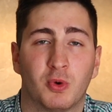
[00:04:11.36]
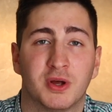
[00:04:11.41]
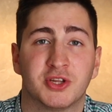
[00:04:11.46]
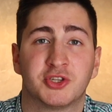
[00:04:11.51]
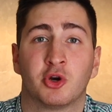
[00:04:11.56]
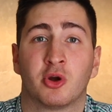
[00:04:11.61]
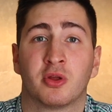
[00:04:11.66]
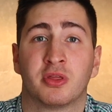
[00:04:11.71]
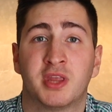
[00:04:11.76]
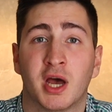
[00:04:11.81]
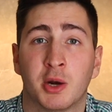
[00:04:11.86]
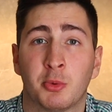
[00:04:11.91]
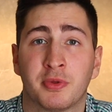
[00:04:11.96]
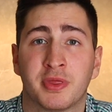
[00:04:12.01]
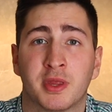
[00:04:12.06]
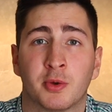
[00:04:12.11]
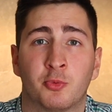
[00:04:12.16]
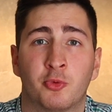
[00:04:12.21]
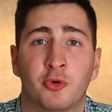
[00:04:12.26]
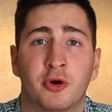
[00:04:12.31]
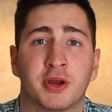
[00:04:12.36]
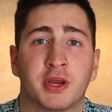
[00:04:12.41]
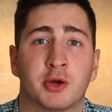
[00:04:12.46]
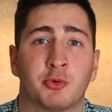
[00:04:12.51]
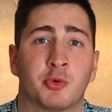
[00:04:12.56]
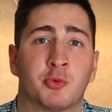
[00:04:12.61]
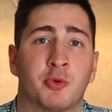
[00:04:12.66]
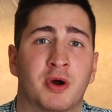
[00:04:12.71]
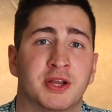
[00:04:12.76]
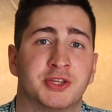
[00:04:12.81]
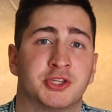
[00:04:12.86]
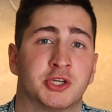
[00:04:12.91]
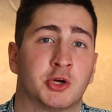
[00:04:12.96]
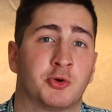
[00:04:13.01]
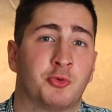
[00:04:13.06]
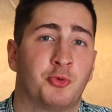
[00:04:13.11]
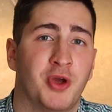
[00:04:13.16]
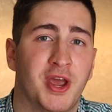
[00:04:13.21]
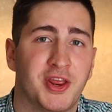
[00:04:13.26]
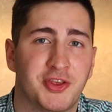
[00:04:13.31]
Once you're done with the work required to
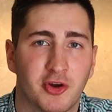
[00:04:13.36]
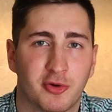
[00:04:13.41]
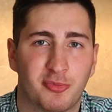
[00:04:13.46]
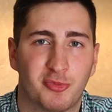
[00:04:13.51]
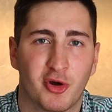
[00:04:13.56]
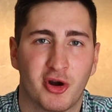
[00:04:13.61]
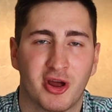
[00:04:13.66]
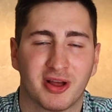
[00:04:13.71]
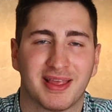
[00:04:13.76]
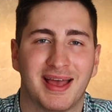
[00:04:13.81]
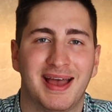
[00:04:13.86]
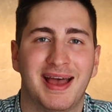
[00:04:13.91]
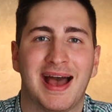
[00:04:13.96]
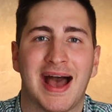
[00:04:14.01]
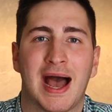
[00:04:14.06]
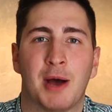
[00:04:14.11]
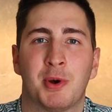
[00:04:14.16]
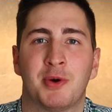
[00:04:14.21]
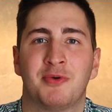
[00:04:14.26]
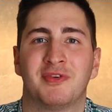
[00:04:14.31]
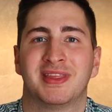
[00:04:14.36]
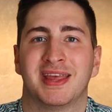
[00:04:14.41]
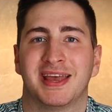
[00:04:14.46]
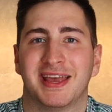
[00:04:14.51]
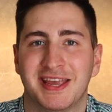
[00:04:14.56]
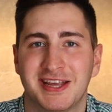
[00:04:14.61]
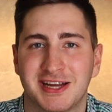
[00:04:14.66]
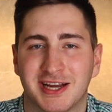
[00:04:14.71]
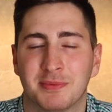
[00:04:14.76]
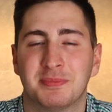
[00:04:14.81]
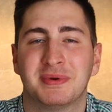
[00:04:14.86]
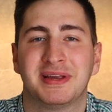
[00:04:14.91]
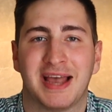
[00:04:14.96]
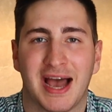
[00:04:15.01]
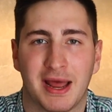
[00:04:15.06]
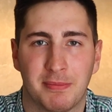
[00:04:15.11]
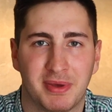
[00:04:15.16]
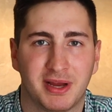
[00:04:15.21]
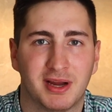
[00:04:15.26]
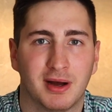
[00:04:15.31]
create your product, however, the income
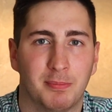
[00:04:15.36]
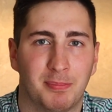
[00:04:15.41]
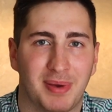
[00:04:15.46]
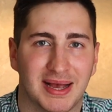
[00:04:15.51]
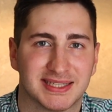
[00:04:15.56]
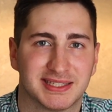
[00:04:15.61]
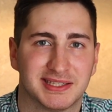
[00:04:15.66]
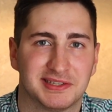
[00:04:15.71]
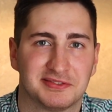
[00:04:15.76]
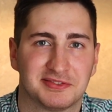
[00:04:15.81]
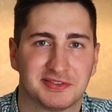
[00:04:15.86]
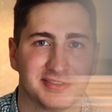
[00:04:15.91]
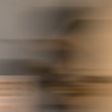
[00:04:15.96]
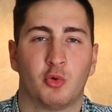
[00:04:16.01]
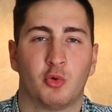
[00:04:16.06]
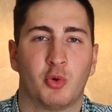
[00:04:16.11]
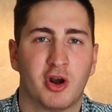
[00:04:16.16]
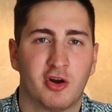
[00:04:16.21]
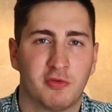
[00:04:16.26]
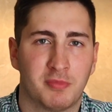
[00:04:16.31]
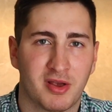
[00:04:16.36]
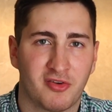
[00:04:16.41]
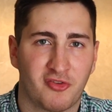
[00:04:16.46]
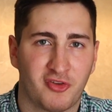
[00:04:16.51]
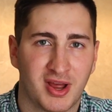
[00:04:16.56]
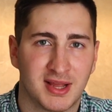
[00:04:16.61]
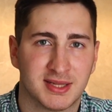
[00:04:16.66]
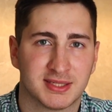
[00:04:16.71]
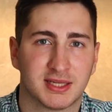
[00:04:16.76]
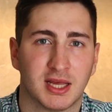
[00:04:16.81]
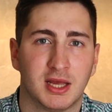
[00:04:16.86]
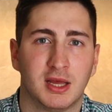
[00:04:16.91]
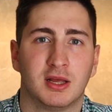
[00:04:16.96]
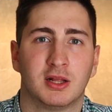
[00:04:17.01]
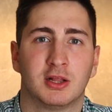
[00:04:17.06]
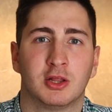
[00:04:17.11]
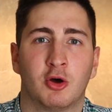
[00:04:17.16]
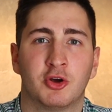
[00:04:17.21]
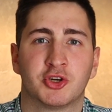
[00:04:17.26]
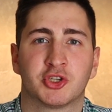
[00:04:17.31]
can become passive. One of my friends
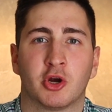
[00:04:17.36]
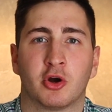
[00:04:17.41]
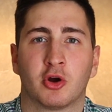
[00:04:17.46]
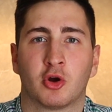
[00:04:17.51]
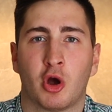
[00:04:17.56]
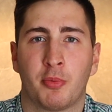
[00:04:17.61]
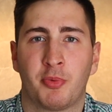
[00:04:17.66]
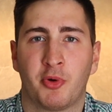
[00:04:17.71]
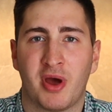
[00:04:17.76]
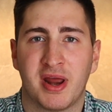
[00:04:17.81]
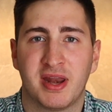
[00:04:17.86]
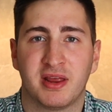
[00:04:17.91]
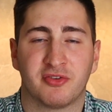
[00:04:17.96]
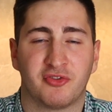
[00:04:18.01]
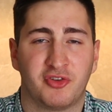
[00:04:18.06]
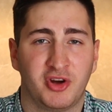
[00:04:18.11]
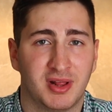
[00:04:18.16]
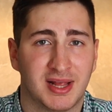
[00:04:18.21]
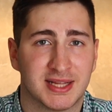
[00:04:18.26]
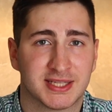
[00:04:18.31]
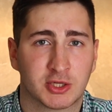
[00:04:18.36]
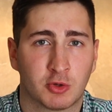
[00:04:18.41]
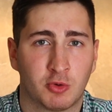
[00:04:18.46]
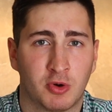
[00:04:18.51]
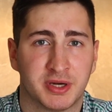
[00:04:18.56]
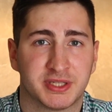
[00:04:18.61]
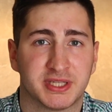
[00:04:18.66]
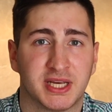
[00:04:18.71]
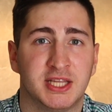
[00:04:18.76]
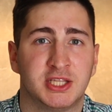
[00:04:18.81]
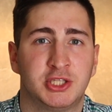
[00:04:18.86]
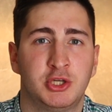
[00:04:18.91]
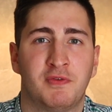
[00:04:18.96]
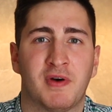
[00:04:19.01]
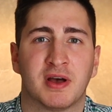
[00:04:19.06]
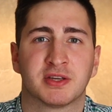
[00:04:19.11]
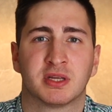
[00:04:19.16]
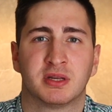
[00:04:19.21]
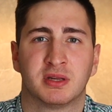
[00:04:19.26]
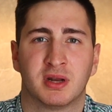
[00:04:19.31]
launched her copywriting freelance course in
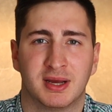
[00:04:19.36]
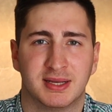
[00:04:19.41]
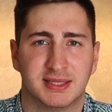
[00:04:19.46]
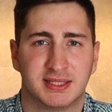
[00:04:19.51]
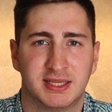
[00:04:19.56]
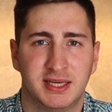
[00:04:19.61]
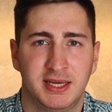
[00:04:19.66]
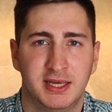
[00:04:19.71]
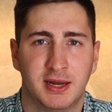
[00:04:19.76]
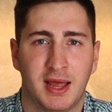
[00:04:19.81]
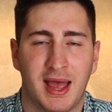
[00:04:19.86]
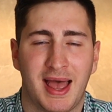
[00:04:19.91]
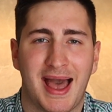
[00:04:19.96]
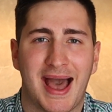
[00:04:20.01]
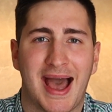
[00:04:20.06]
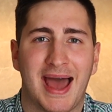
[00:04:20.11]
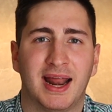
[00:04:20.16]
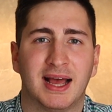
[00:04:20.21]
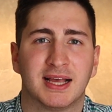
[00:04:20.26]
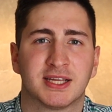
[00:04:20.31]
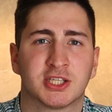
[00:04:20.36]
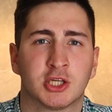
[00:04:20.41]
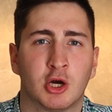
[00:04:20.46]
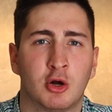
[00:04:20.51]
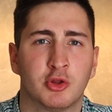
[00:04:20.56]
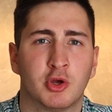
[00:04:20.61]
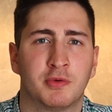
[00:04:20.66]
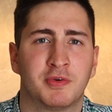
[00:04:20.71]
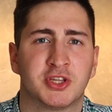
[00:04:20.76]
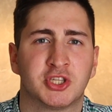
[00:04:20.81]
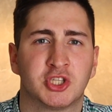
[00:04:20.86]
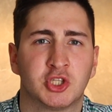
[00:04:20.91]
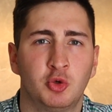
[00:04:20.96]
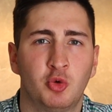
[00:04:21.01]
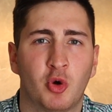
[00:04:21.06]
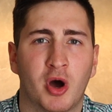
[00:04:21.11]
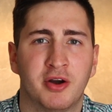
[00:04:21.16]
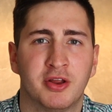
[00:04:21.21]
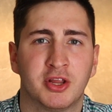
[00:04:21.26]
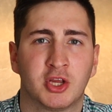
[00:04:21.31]
2019 and has sold over
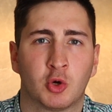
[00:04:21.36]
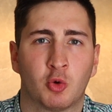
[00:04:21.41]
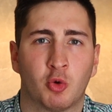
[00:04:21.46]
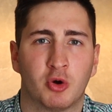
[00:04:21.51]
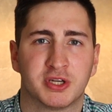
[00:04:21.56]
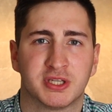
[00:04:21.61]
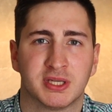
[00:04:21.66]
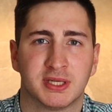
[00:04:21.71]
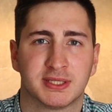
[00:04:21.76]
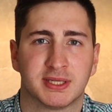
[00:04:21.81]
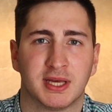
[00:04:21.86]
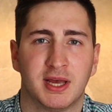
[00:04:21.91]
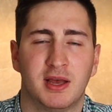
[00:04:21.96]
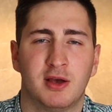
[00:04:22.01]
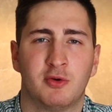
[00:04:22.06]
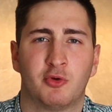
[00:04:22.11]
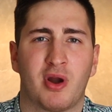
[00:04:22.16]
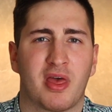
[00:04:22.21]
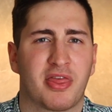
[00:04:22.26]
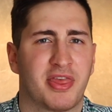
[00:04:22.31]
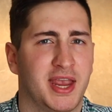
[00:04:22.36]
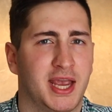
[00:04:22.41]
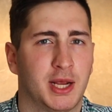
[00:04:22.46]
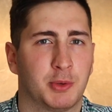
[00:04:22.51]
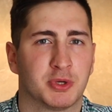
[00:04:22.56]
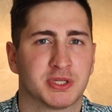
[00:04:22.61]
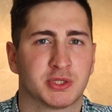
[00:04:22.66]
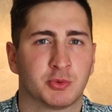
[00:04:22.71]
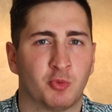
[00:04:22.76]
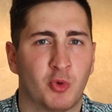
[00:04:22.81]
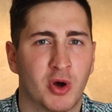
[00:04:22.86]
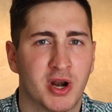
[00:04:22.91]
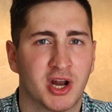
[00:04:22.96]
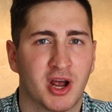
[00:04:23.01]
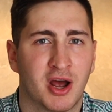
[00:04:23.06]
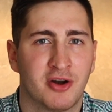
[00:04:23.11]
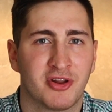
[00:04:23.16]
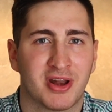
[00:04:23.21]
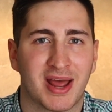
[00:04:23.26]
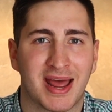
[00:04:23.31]
200 courses for I think it was
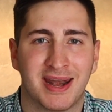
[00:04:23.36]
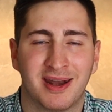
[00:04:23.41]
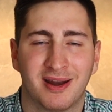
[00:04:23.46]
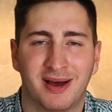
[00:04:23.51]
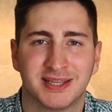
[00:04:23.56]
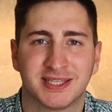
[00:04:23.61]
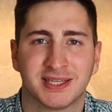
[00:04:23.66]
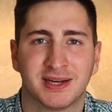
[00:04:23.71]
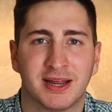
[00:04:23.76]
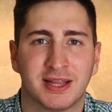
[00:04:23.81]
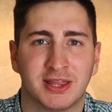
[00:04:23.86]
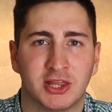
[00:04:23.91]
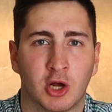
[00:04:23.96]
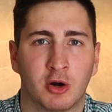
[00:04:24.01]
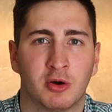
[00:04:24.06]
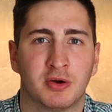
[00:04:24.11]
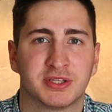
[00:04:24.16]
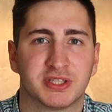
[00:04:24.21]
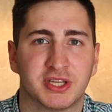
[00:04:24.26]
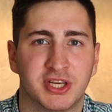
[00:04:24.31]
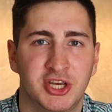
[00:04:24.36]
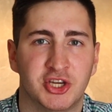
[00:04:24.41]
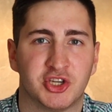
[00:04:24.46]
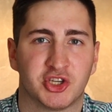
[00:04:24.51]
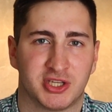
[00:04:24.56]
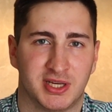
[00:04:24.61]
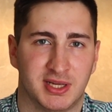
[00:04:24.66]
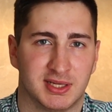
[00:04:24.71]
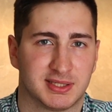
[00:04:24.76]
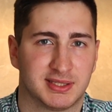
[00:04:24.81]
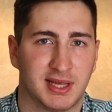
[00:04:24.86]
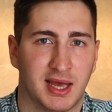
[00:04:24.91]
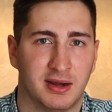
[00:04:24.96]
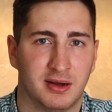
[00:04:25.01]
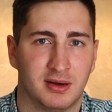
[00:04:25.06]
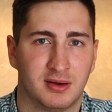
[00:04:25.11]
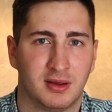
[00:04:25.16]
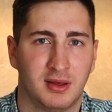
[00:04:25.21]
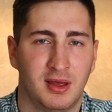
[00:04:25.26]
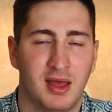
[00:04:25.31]
$199 each since
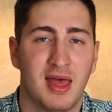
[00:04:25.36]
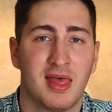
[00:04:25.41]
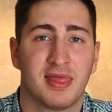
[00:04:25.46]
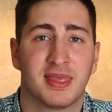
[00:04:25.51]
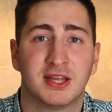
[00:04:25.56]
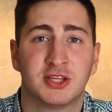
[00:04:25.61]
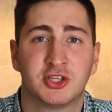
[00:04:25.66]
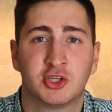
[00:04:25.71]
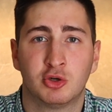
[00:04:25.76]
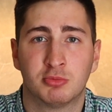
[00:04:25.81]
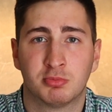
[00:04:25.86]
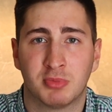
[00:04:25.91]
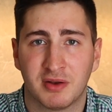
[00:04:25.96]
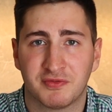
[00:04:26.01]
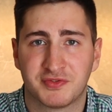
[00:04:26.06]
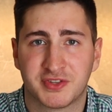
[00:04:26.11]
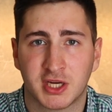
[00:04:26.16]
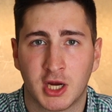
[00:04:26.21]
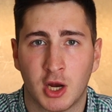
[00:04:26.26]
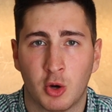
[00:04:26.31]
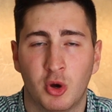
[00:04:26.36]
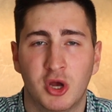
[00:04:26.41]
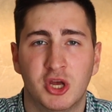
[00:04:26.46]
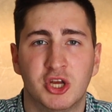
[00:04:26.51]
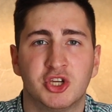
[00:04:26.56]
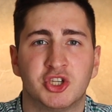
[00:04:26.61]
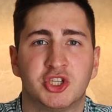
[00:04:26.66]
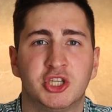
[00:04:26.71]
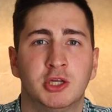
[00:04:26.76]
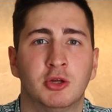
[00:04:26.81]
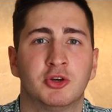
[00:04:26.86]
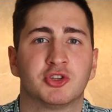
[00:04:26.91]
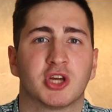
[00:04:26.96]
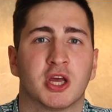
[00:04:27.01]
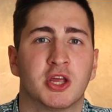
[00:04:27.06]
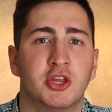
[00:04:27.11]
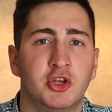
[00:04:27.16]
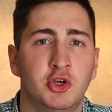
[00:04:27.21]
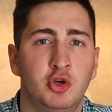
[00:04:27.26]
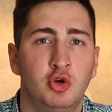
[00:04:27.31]
then. Then 2 months ago, she
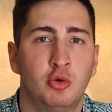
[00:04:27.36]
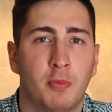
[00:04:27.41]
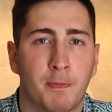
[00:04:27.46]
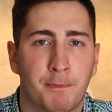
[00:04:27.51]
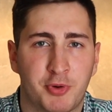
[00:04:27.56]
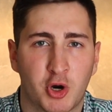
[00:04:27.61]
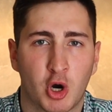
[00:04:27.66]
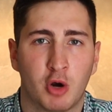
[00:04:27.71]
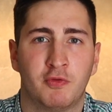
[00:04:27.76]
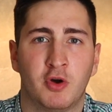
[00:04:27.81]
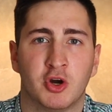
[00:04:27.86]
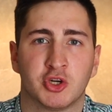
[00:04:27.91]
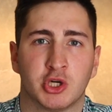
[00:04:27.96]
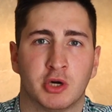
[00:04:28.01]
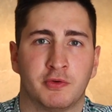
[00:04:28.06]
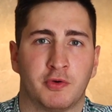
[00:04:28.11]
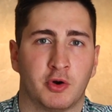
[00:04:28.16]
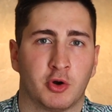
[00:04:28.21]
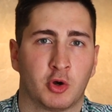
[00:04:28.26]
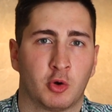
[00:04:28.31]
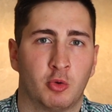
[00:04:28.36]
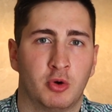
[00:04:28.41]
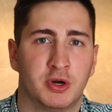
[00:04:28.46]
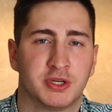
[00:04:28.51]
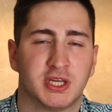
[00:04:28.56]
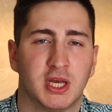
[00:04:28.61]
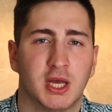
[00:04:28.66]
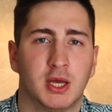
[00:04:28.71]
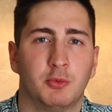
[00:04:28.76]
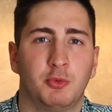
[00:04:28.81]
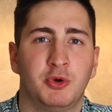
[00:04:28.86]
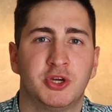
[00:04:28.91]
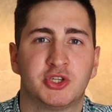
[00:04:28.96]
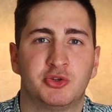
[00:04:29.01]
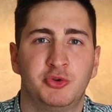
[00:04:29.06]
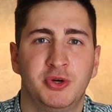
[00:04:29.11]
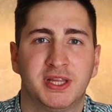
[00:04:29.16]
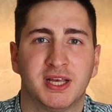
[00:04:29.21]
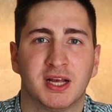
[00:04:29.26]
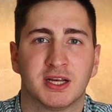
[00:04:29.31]
launched a new pro version of her course
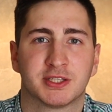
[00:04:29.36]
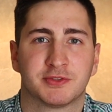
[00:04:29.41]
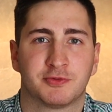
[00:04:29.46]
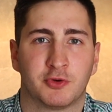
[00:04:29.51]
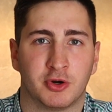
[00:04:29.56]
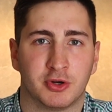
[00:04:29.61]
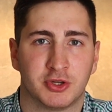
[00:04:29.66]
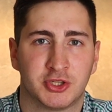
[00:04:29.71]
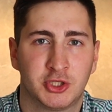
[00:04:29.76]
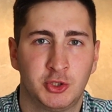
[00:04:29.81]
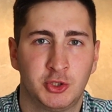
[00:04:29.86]
which retails for